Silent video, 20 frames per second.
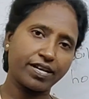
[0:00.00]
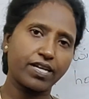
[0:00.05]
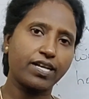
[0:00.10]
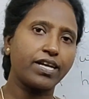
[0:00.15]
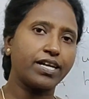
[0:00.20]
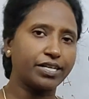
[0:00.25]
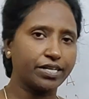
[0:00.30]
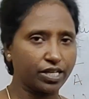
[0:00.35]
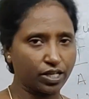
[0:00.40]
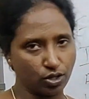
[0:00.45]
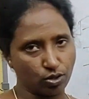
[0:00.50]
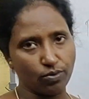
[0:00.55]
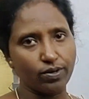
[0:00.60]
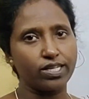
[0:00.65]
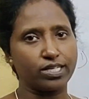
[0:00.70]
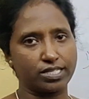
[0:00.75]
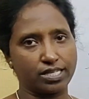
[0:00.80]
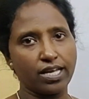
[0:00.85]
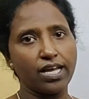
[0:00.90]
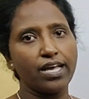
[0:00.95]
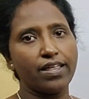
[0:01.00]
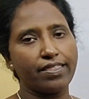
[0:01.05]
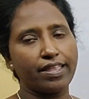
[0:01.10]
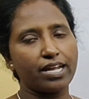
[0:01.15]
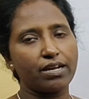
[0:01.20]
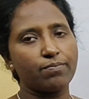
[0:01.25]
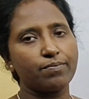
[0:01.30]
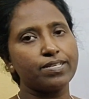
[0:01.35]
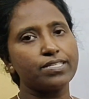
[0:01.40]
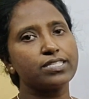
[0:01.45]
continuous, that
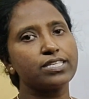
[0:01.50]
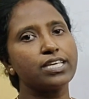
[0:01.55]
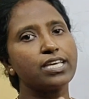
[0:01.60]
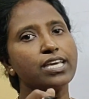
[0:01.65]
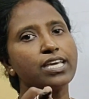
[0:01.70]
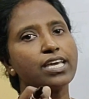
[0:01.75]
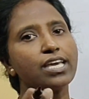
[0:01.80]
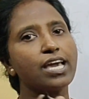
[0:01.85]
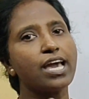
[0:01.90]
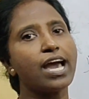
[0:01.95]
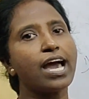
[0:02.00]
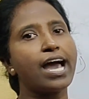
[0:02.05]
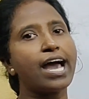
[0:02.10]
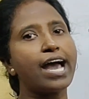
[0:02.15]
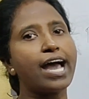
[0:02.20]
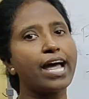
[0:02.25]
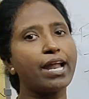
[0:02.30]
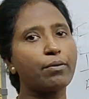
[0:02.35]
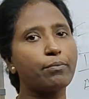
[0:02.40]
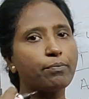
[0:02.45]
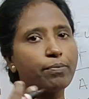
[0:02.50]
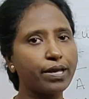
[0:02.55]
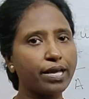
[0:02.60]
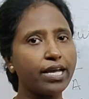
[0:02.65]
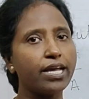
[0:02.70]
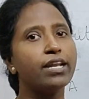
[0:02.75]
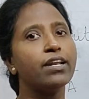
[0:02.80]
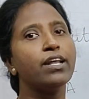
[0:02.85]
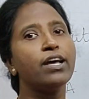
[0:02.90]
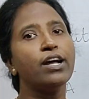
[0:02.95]
means he had been
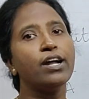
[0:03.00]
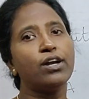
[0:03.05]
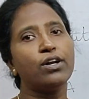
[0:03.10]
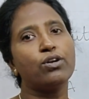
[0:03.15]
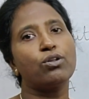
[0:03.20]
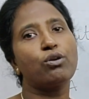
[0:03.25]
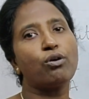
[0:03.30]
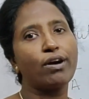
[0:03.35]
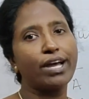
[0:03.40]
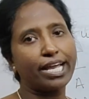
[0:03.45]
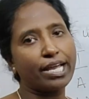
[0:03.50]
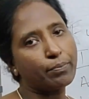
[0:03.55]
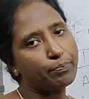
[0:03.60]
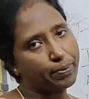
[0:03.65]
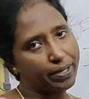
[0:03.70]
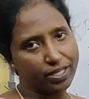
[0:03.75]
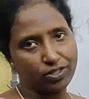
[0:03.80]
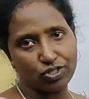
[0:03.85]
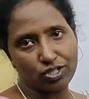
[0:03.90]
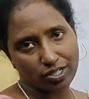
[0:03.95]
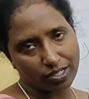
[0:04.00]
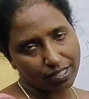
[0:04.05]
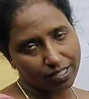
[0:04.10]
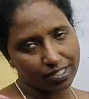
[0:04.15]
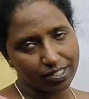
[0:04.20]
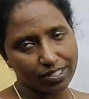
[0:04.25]
drawing pictures,